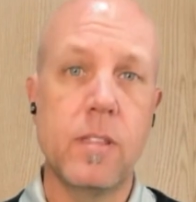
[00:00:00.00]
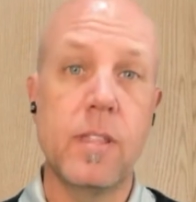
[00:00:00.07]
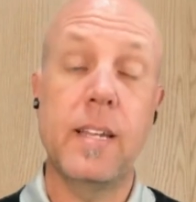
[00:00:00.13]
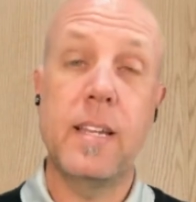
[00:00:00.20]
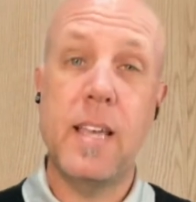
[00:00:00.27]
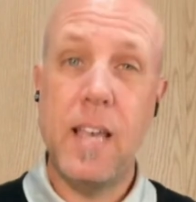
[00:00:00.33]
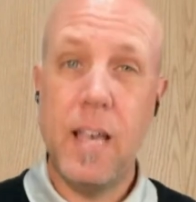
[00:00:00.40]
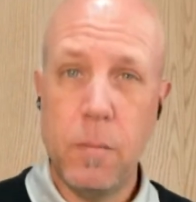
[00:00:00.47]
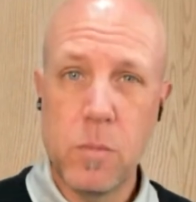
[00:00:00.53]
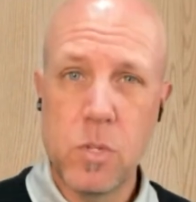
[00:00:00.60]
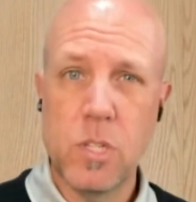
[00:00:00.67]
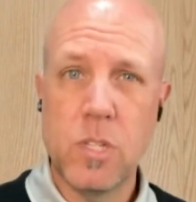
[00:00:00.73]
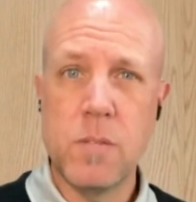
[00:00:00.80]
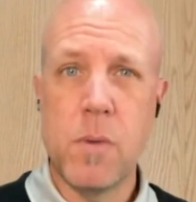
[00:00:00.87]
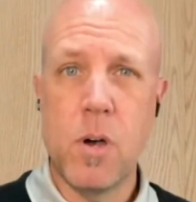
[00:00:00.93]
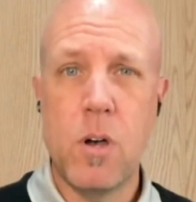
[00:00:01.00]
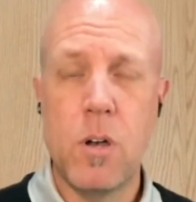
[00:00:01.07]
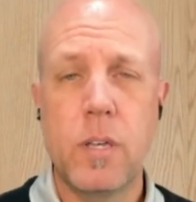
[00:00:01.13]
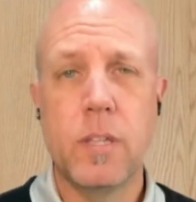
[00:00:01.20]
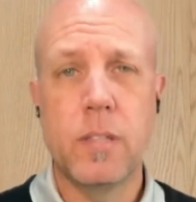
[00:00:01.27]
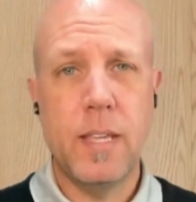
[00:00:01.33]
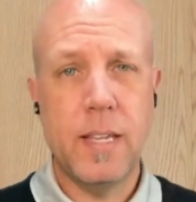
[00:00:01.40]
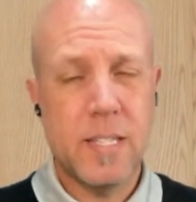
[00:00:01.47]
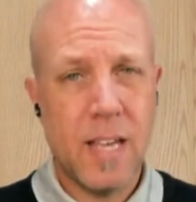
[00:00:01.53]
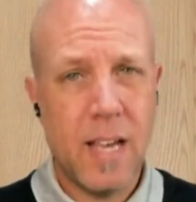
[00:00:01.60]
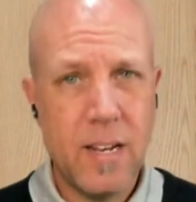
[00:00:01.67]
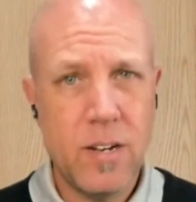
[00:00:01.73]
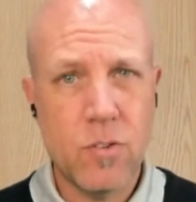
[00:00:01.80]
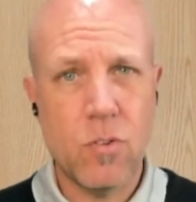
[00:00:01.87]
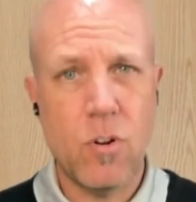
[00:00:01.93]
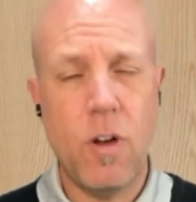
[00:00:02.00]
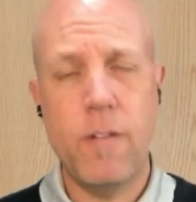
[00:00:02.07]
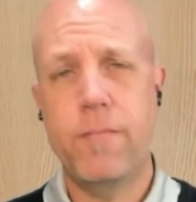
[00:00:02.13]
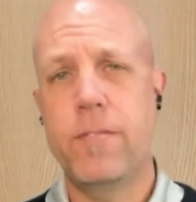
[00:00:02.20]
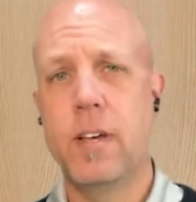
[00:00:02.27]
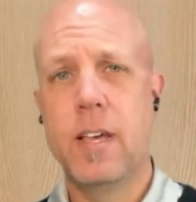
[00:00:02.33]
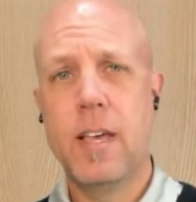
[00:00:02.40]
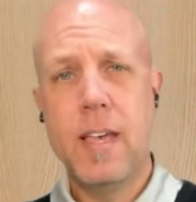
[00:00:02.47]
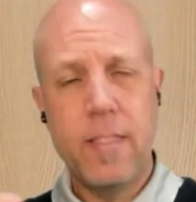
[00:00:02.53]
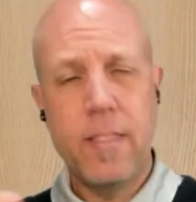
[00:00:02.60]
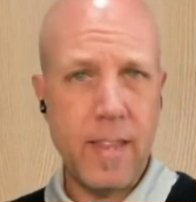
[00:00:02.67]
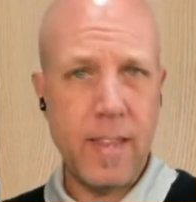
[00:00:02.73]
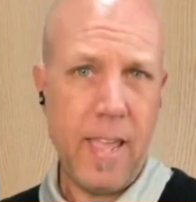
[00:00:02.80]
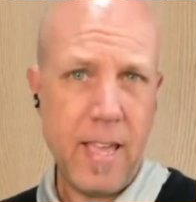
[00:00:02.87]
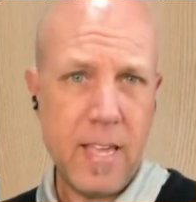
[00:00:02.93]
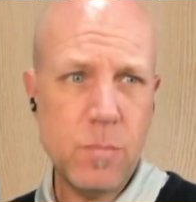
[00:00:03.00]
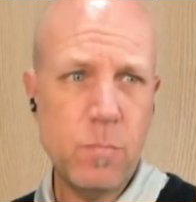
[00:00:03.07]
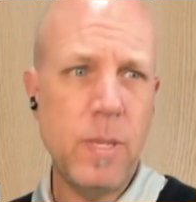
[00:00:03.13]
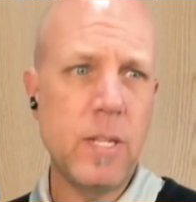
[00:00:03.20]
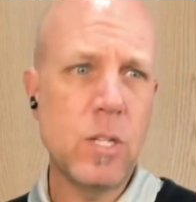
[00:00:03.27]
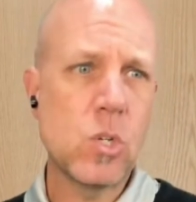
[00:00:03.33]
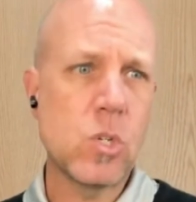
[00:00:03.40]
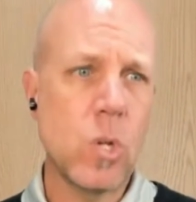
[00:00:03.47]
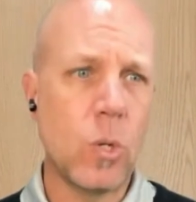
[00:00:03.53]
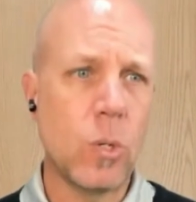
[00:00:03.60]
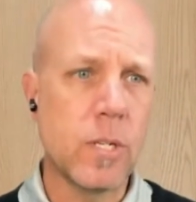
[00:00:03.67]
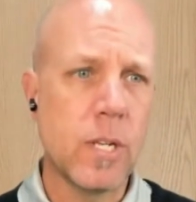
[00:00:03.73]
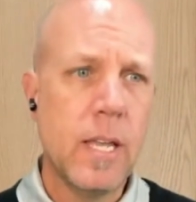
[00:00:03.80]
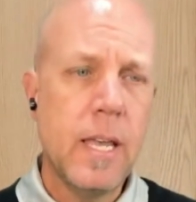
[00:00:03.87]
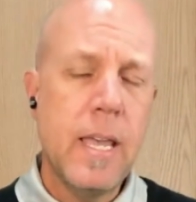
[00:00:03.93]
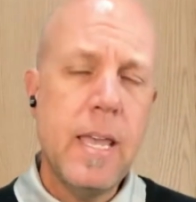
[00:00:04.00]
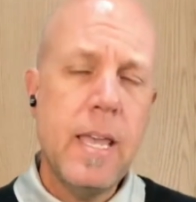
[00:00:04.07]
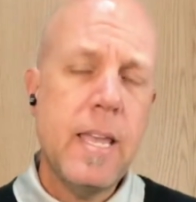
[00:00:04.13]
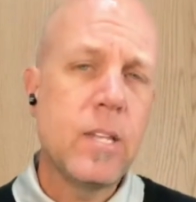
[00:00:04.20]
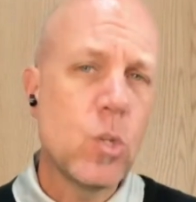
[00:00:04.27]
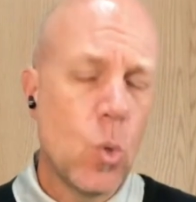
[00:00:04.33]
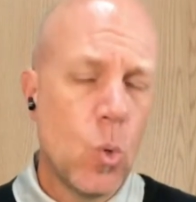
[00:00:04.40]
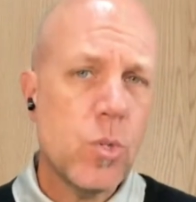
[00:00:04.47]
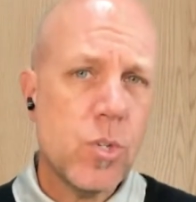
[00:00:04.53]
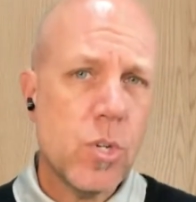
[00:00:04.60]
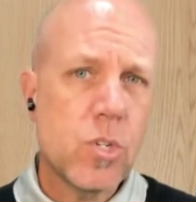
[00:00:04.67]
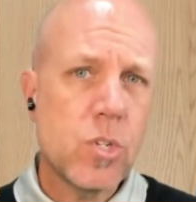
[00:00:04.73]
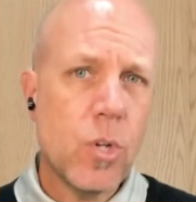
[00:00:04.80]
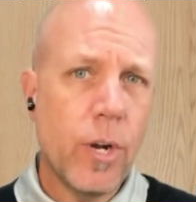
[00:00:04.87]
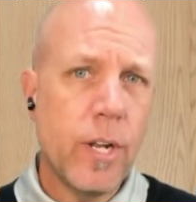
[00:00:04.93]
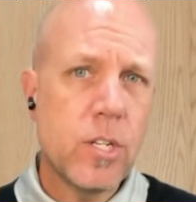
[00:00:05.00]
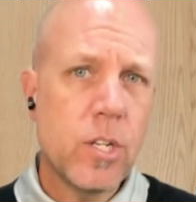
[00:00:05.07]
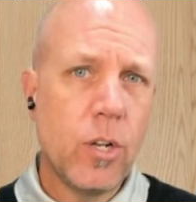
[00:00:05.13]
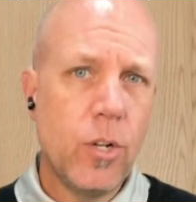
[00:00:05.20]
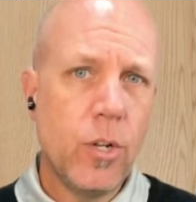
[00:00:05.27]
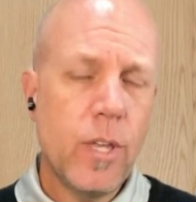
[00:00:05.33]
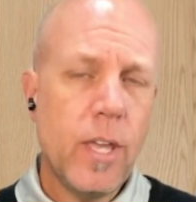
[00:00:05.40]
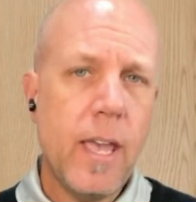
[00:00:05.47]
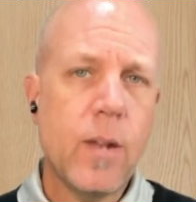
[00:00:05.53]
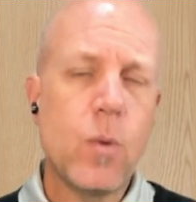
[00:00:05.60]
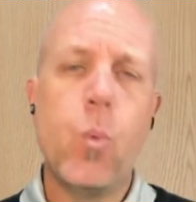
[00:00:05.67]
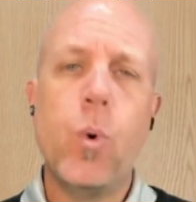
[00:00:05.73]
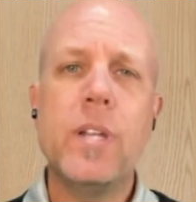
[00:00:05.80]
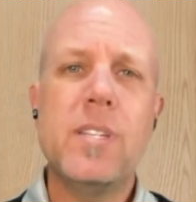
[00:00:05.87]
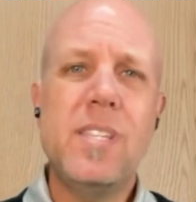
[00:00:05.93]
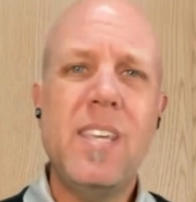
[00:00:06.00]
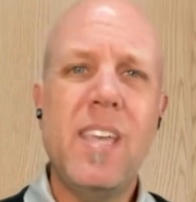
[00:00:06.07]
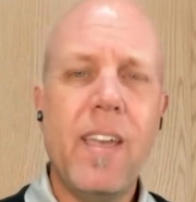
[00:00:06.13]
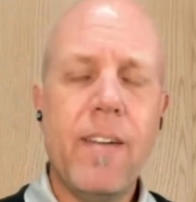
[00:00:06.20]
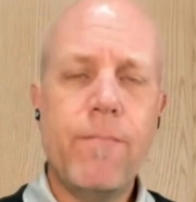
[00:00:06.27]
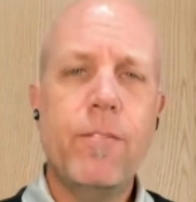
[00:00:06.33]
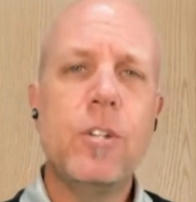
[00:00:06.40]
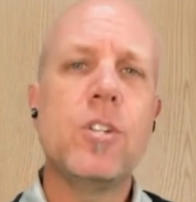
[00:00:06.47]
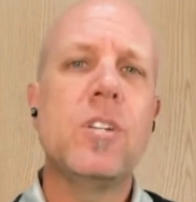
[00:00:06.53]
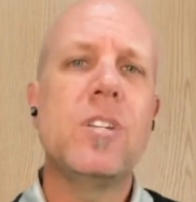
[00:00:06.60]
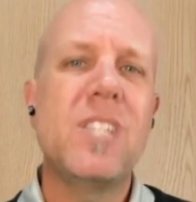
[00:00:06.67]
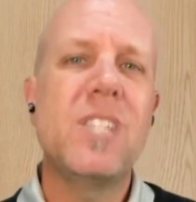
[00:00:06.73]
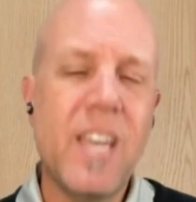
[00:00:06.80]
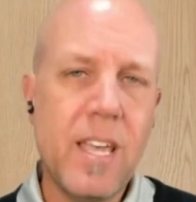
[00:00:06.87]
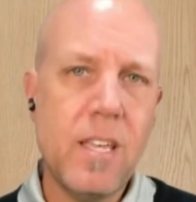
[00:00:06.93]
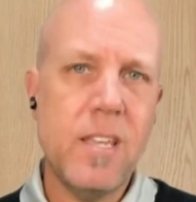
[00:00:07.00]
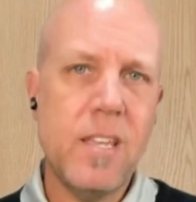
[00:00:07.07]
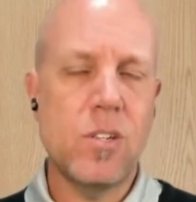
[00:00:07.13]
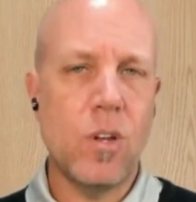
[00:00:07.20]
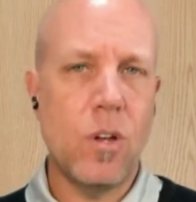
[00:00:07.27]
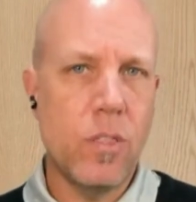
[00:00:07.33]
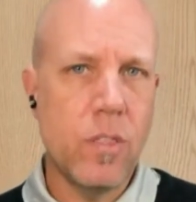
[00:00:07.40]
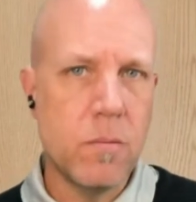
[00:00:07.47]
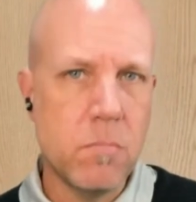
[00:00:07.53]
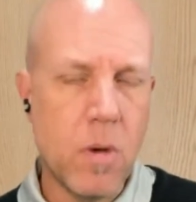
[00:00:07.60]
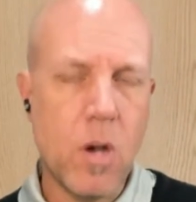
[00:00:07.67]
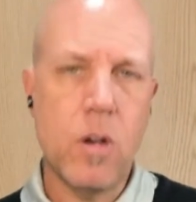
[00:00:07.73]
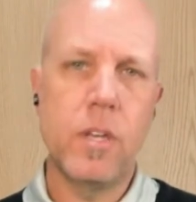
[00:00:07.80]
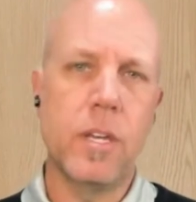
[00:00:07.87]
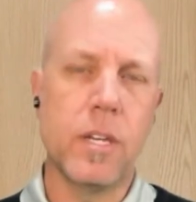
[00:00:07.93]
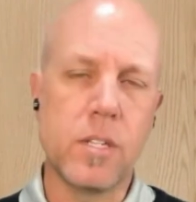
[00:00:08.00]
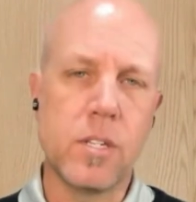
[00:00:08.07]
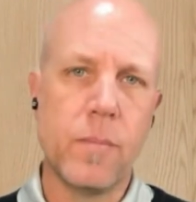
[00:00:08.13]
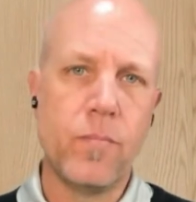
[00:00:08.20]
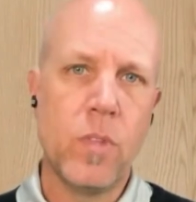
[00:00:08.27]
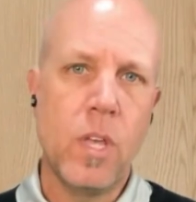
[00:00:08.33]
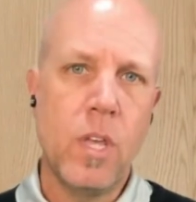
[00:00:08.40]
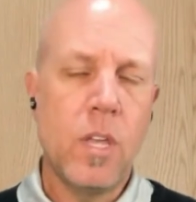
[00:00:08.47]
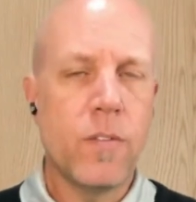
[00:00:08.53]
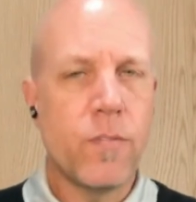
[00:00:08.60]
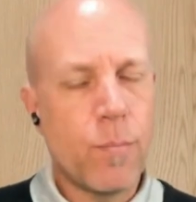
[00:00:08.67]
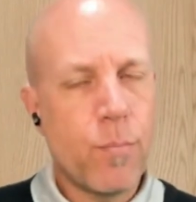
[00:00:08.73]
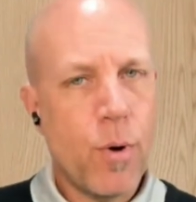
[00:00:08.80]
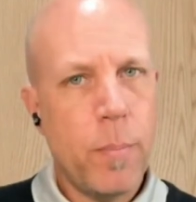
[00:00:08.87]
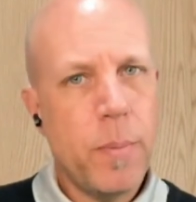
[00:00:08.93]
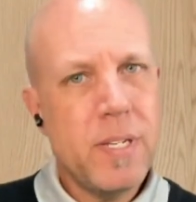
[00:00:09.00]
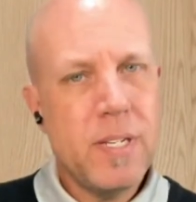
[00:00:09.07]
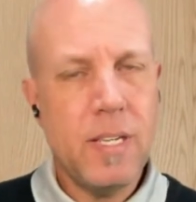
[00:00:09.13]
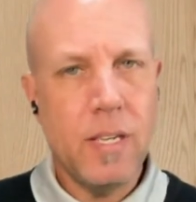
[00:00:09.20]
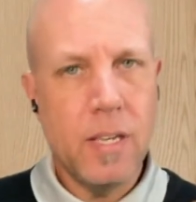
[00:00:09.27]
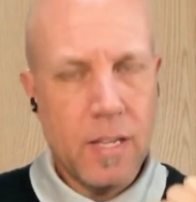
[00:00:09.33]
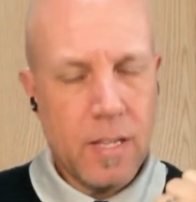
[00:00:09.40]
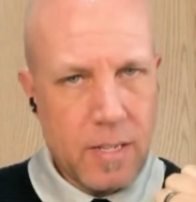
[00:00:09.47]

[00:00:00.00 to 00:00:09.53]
that comes on the market that's under offer, that has been sold. It's also starting to look at what is the average days on the market. If a property